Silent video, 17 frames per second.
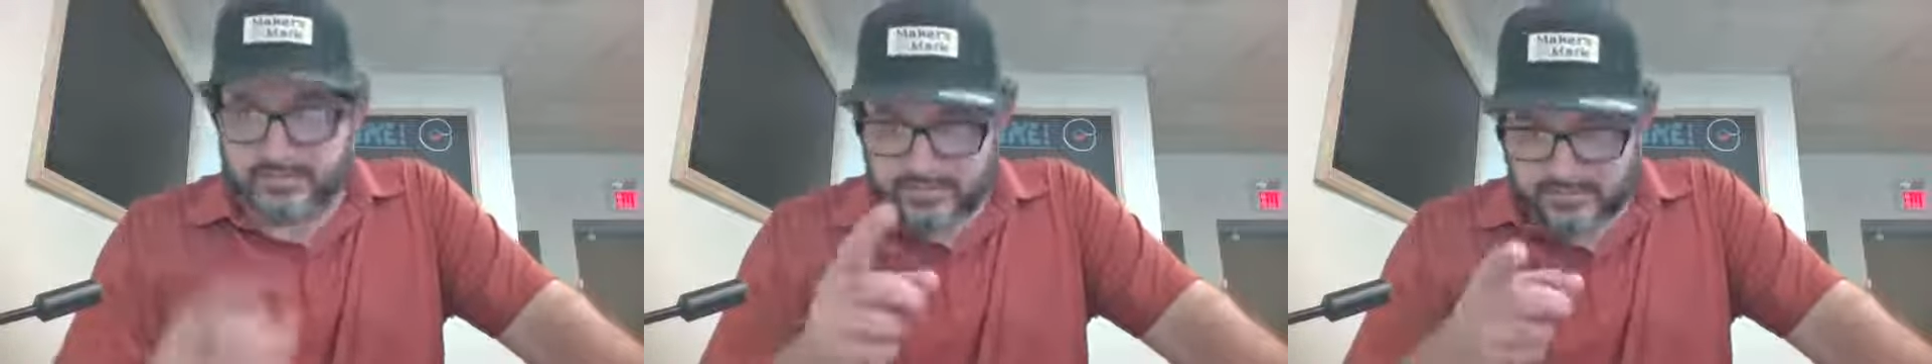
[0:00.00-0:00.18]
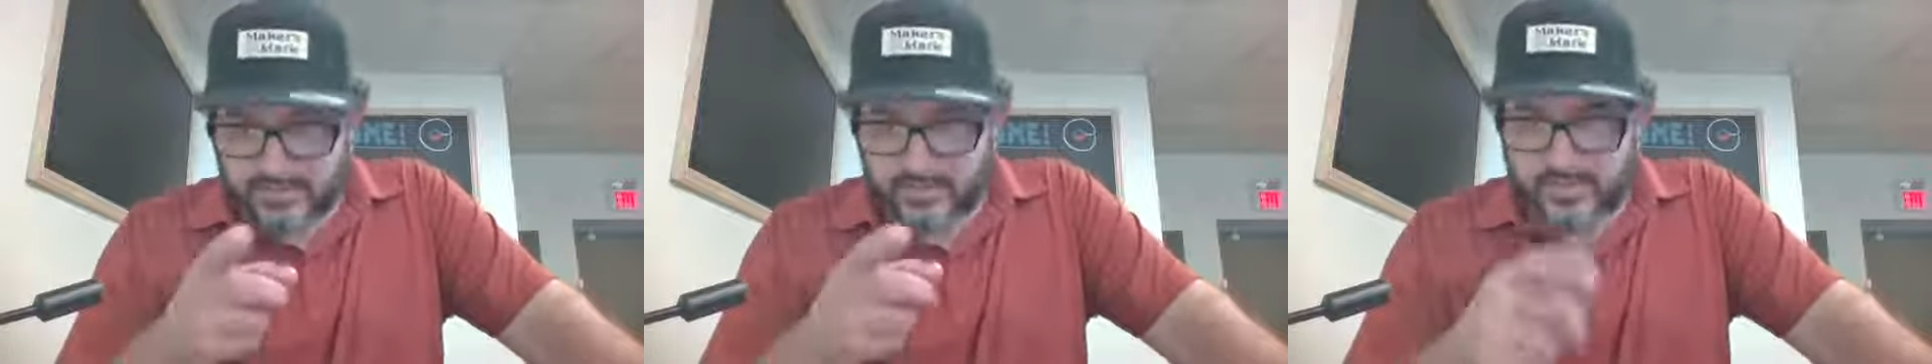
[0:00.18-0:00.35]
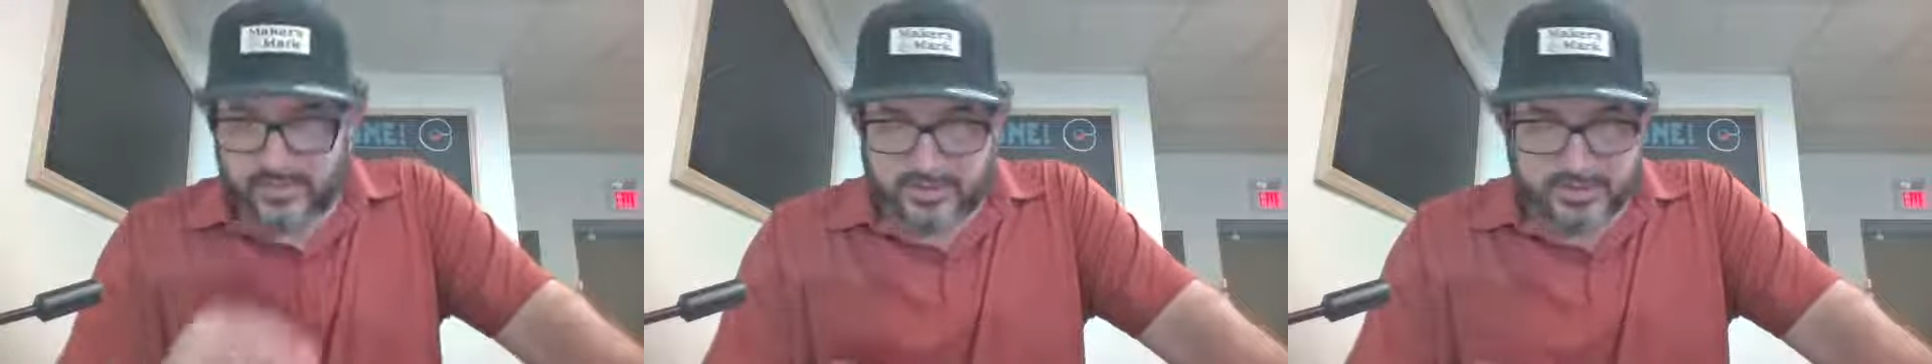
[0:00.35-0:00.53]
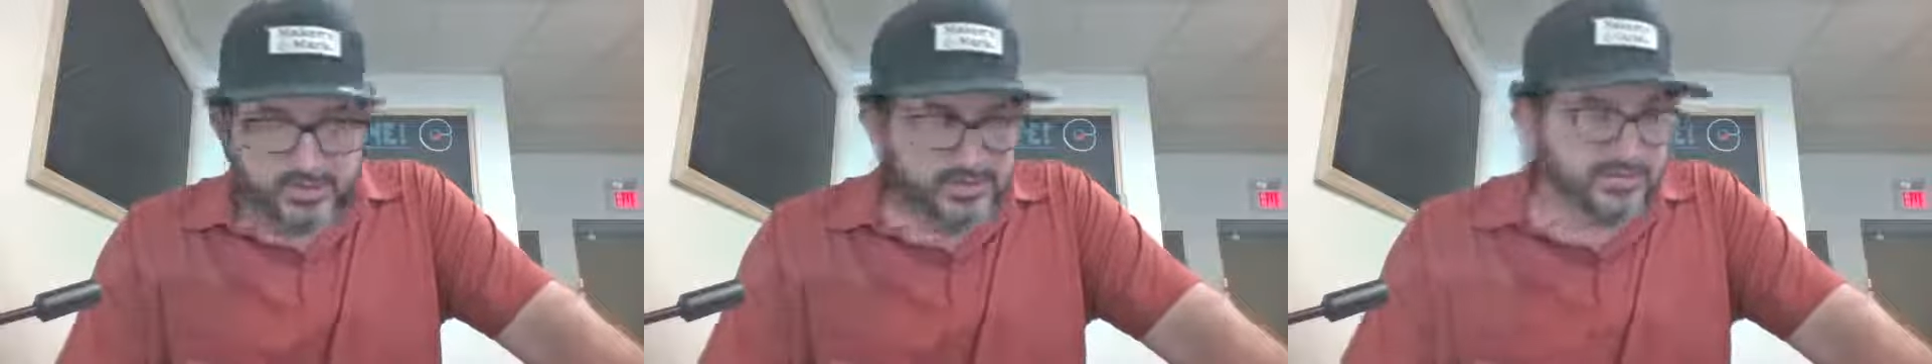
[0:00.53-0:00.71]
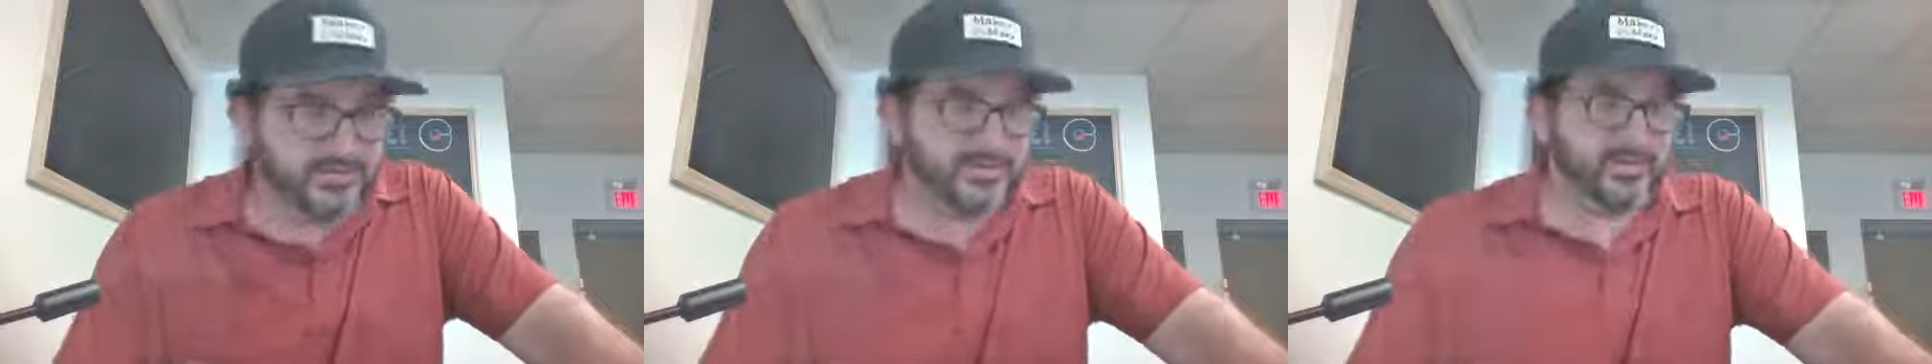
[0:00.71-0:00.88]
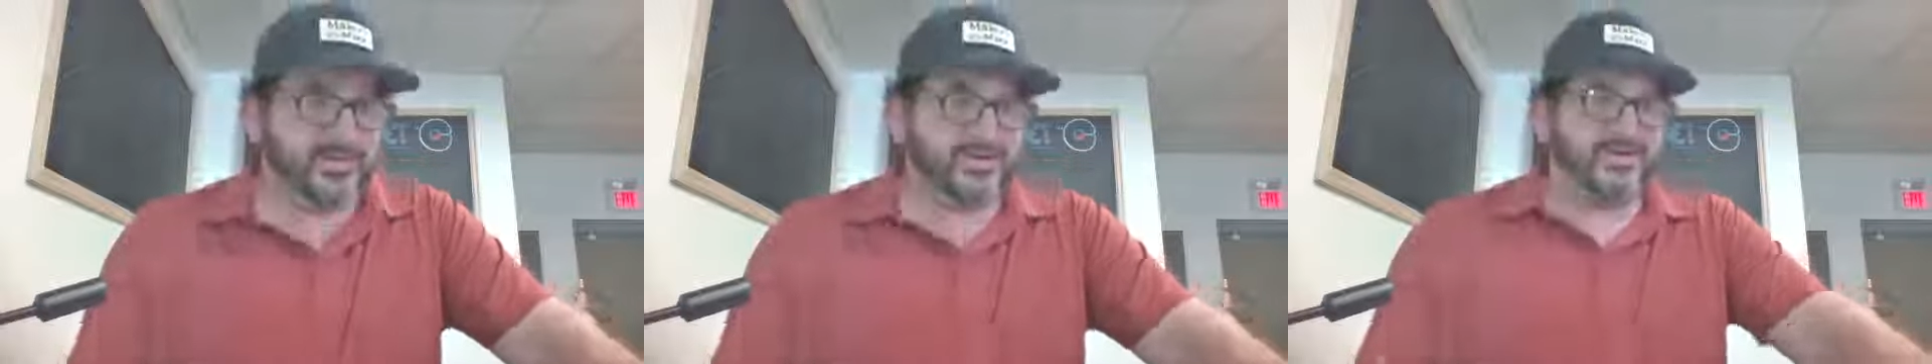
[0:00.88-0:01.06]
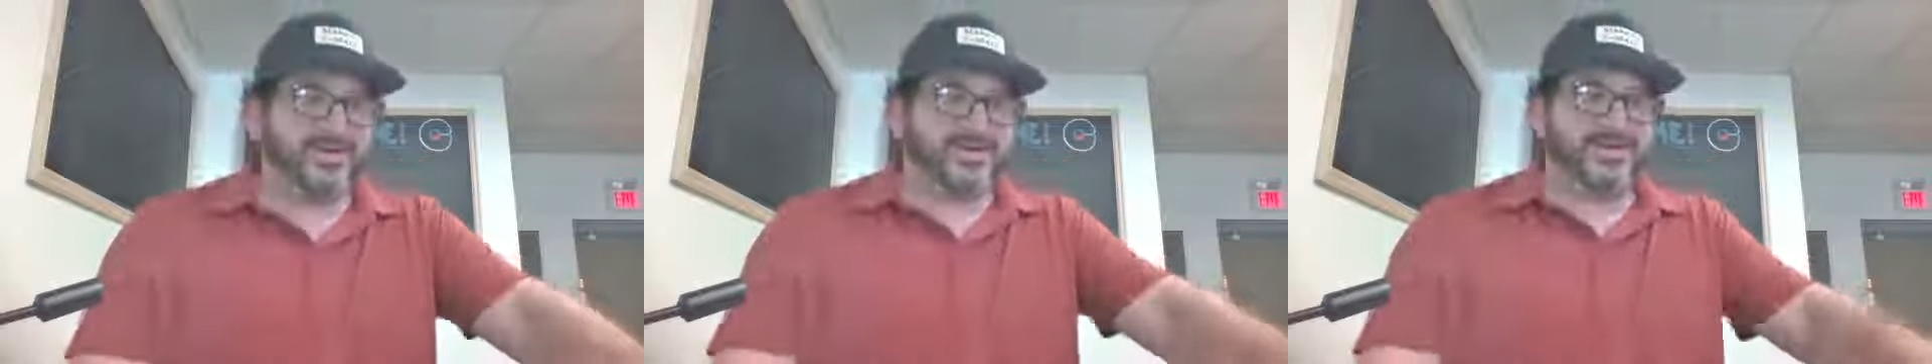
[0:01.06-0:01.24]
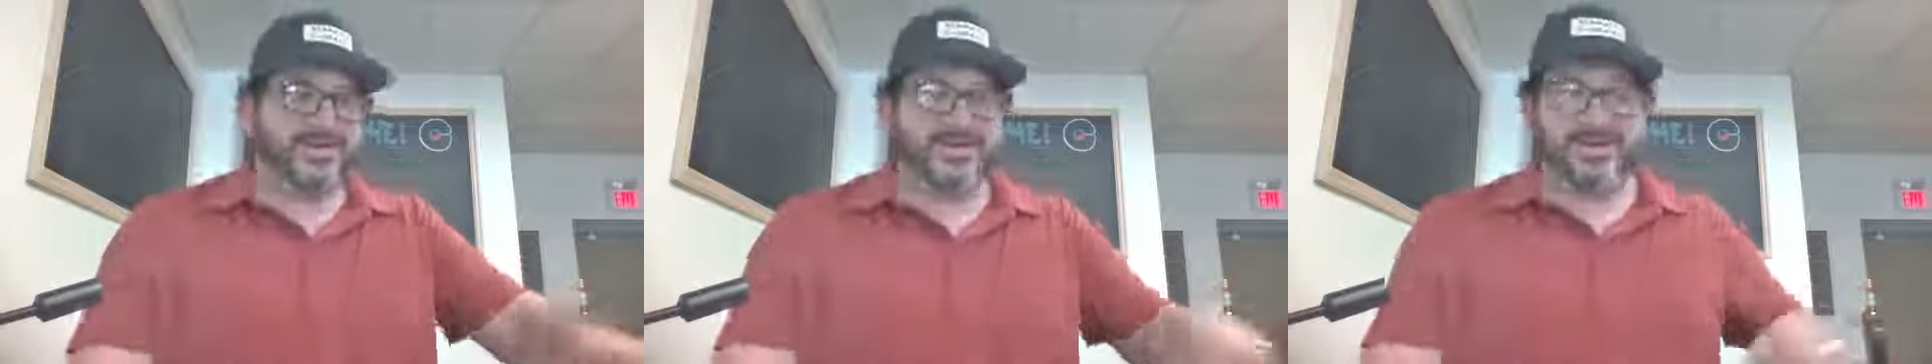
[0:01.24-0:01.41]
you're all good,
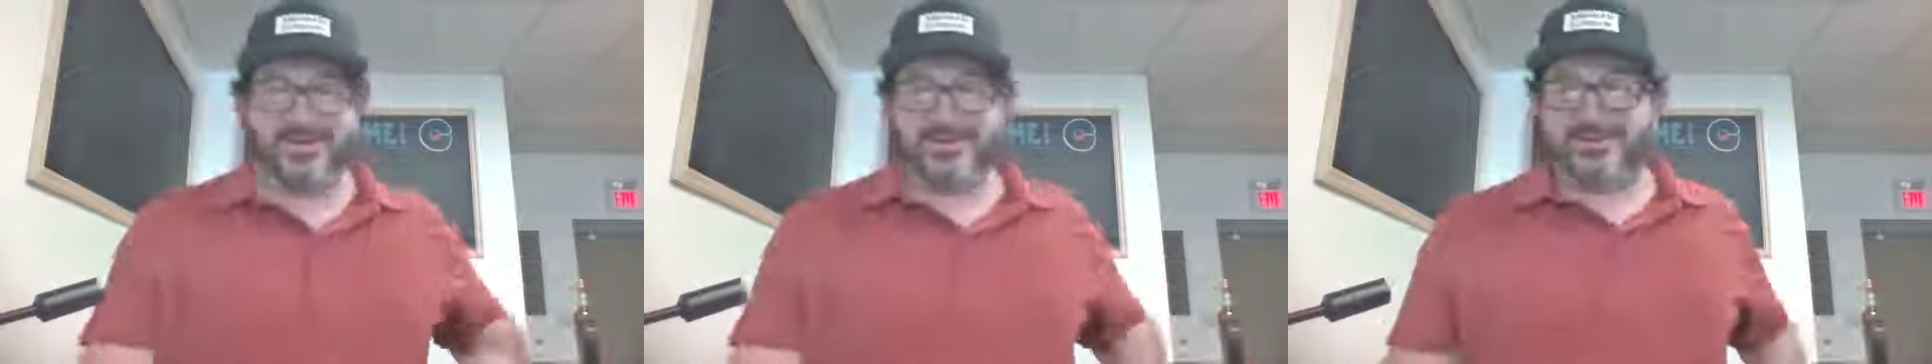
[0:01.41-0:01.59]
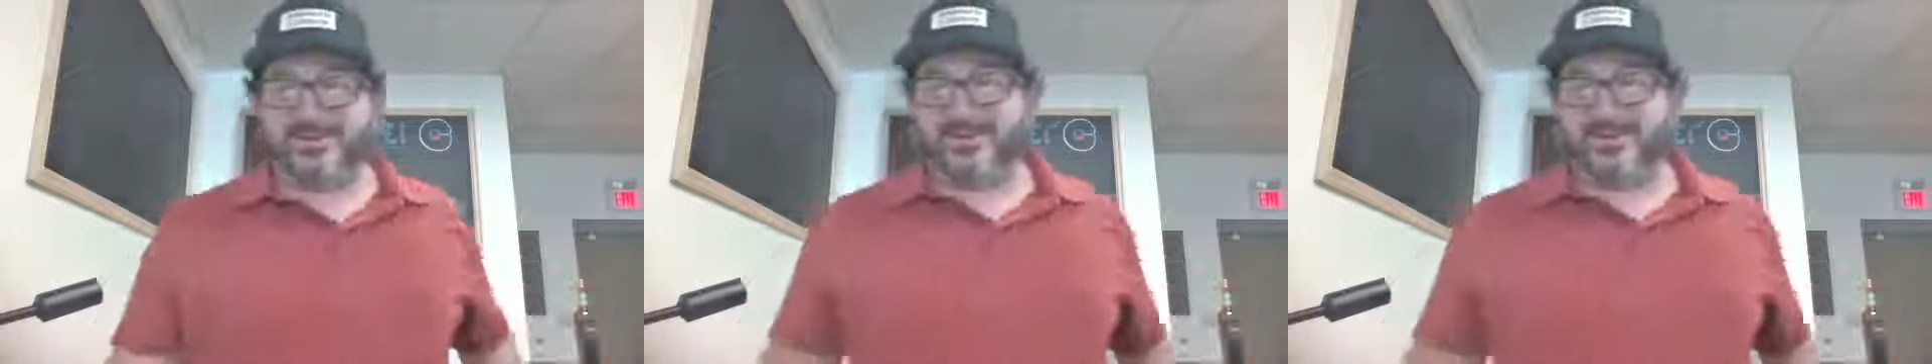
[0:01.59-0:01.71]
and